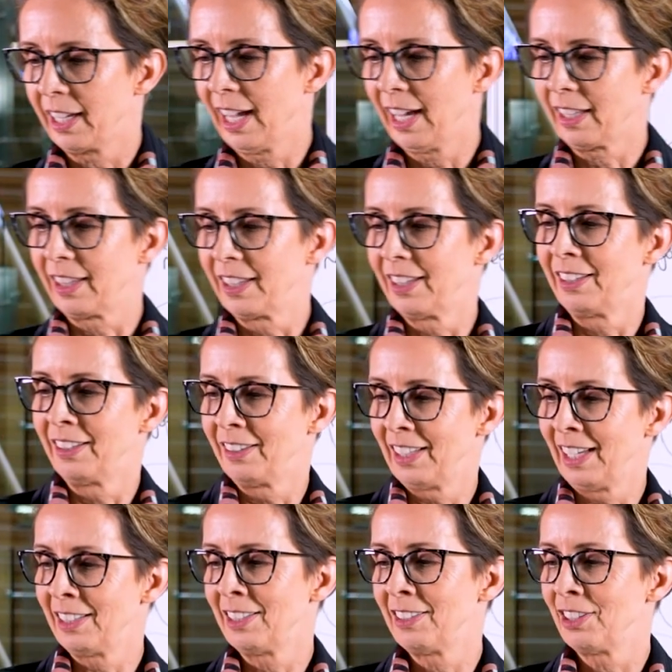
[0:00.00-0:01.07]
Kath,
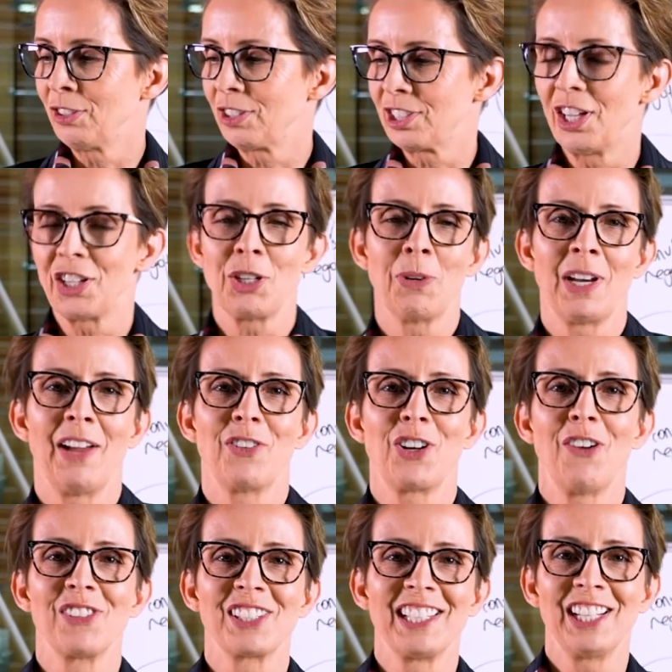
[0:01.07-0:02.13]
that looks like you want to have a
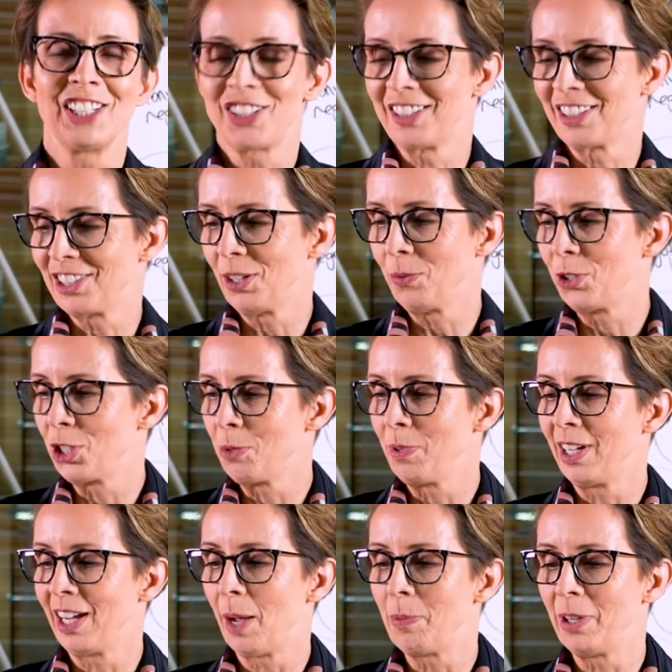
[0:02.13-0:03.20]
conversation. So would you be
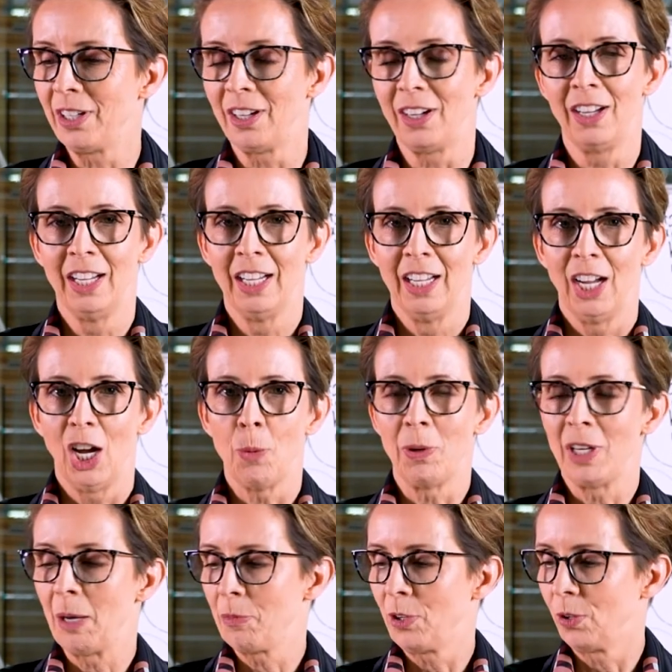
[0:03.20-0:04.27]
happy to open
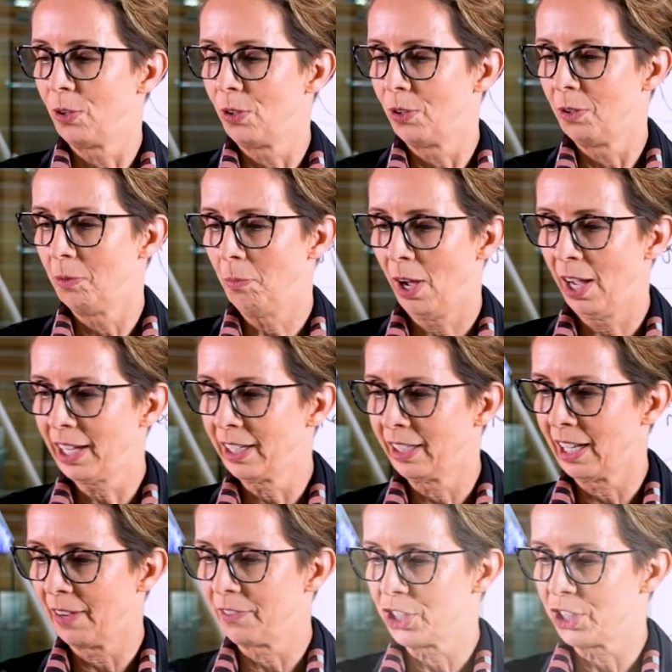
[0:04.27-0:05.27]
up your mic and have a